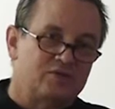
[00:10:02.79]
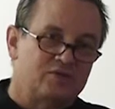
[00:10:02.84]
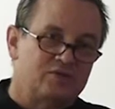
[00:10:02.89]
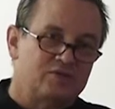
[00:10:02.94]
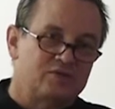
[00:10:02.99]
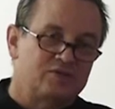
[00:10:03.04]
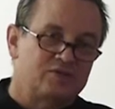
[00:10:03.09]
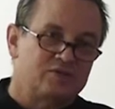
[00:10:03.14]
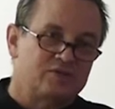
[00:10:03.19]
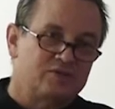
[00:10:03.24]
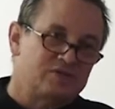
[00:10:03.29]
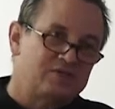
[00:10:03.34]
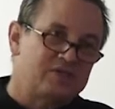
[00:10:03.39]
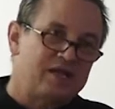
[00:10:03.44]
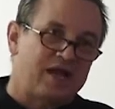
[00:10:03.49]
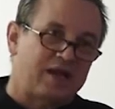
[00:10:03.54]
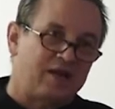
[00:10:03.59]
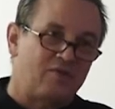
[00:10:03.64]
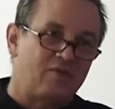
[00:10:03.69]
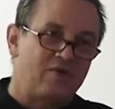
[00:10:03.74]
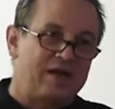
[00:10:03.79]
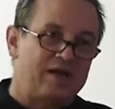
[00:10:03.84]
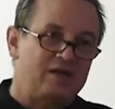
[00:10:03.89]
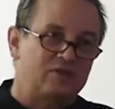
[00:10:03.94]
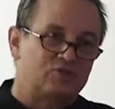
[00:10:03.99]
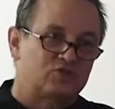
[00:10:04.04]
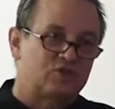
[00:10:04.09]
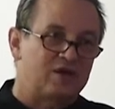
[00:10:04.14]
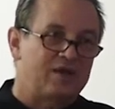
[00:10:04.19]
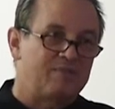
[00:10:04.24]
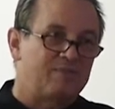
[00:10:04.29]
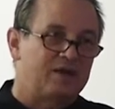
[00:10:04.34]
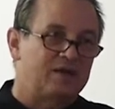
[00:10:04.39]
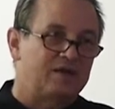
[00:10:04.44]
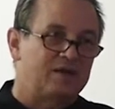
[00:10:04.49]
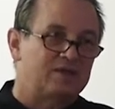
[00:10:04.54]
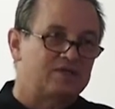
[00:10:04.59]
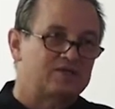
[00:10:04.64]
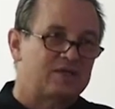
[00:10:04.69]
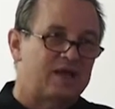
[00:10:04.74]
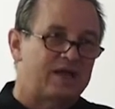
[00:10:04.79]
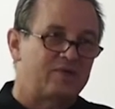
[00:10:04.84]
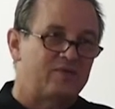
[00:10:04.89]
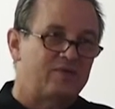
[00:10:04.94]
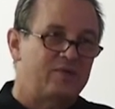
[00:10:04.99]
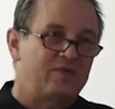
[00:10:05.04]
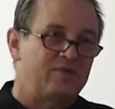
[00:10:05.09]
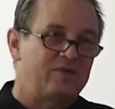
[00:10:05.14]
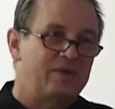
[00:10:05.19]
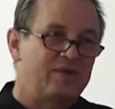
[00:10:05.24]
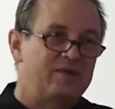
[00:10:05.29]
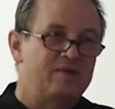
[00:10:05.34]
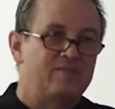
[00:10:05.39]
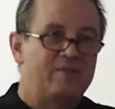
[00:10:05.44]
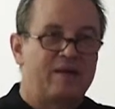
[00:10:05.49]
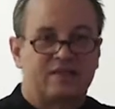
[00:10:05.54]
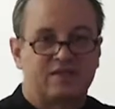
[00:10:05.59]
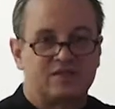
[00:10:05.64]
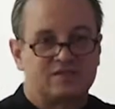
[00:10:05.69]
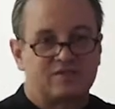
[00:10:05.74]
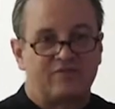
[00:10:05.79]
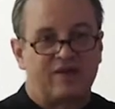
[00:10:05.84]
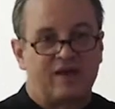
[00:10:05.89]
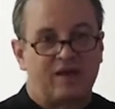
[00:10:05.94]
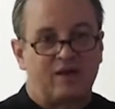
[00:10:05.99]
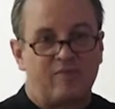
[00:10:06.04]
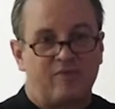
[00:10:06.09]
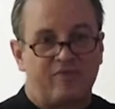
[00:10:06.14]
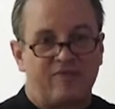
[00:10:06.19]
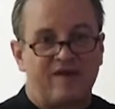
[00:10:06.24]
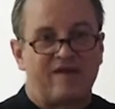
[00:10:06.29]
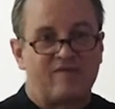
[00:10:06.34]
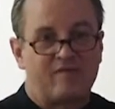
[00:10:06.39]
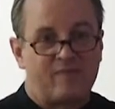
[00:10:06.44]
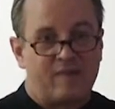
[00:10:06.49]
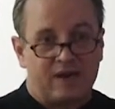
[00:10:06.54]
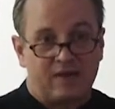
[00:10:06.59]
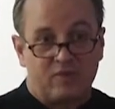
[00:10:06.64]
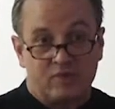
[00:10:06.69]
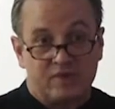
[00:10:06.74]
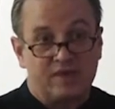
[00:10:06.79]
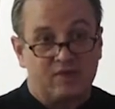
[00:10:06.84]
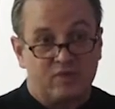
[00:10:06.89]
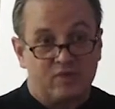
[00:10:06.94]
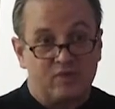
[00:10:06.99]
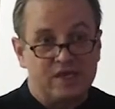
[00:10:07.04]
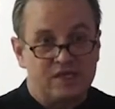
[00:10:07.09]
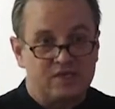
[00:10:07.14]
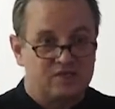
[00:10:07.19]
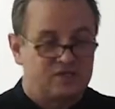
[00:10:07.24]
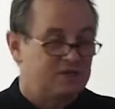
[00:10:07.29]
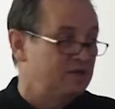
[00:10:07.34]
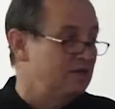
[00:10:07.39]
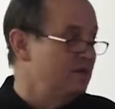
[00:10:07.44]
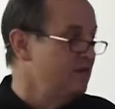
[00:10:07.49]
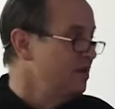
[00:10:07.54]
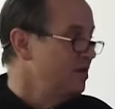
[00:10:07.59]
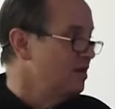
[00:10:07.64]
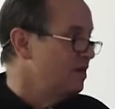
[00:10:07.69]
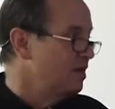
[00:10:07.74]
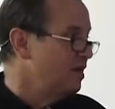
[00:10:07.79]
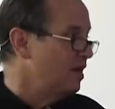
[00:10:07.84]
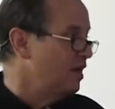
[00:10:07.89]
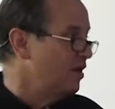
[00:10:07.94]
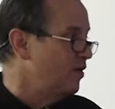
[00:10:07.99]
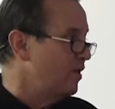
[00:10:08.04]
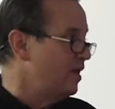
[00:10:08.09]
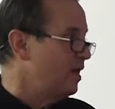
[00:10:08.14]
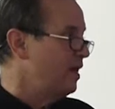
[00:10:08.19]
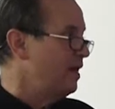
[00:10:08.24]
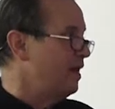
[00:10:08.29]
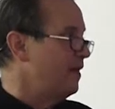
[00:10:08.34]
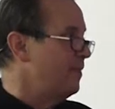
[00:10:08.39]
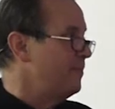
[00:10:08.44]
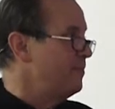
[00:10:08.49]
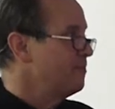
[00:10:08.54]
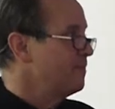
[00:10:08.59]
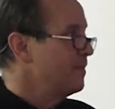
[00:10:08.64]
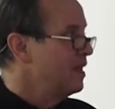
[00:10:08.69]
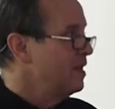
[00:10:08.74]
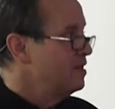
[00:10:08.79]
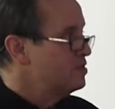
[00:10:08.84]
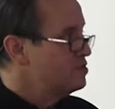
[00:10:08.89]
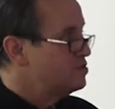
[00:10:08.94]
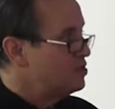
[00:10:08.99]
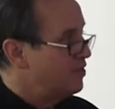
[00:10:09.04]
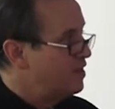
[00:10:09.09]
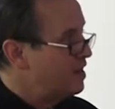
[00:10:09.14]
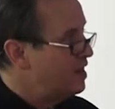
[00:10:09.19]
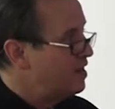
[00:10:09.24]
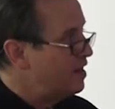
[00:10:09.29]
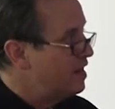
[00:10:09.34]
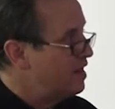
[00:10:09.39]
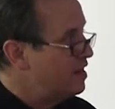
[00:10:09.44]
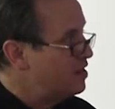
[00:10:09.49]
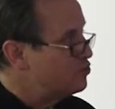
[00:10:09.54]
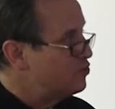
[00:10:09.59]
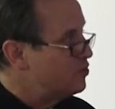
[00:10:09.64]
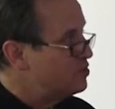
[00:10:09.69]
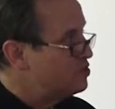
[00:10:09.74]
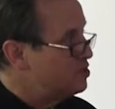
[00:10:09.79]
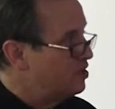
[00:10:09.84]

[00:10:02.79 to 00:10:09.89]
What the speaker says: second-rate treatment, it's like, well, we don't need to make this available for everybody within reason, you know. So here's what she